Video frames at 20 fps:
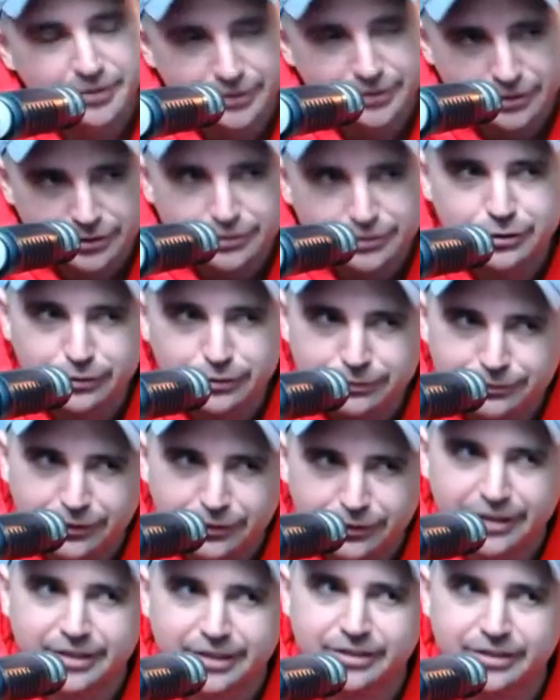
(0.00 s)
then you're too
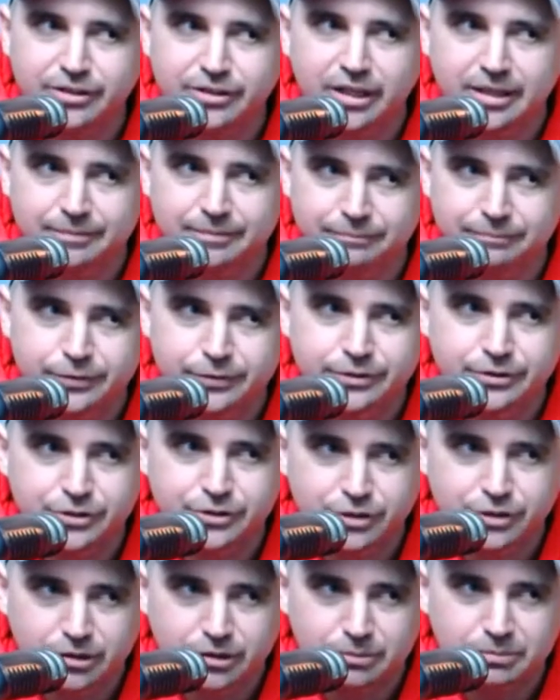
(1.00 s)
fucking dumb for a
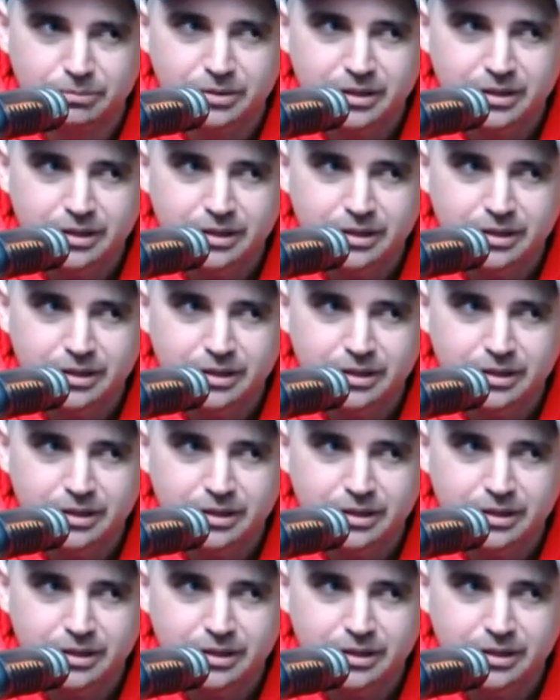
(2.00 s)
job.